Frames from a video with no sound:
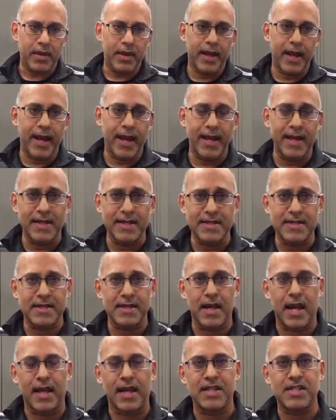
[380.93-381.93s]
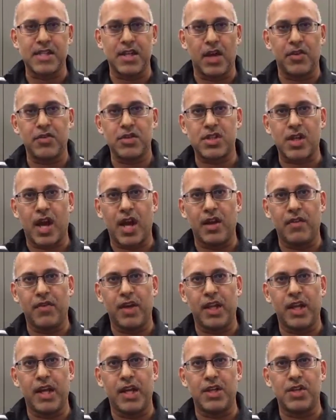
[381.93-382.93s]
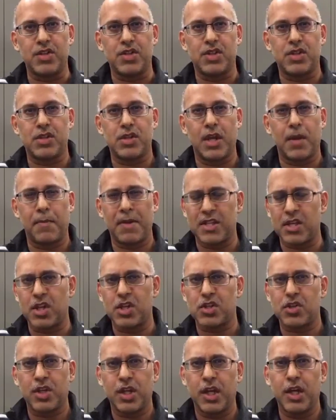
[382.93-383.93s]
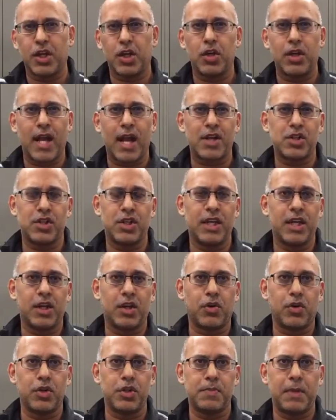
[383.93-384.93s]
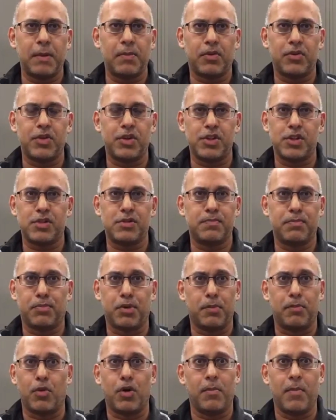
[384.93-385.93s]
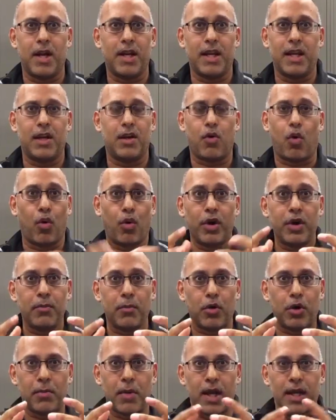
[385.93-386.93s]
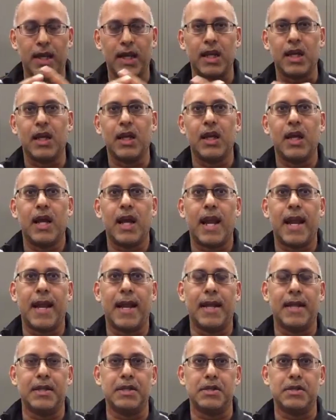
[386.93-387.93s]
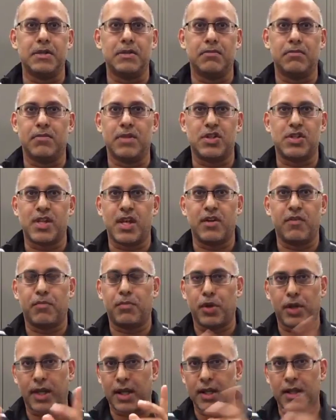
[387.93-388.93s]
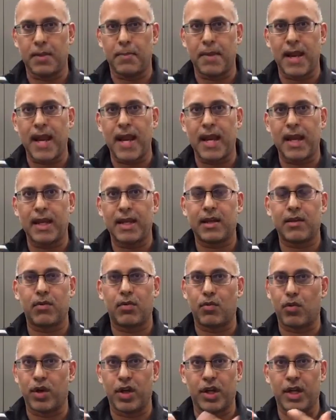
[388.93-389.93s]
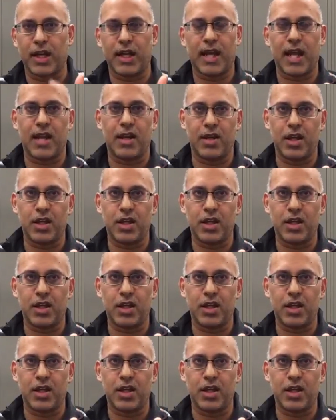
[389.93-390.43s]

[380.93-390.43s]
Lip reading: And I guess the other side of it is potentially it could actually encourage people to just put more money, hoard more money, and instead of putting it in a bank where you're going to get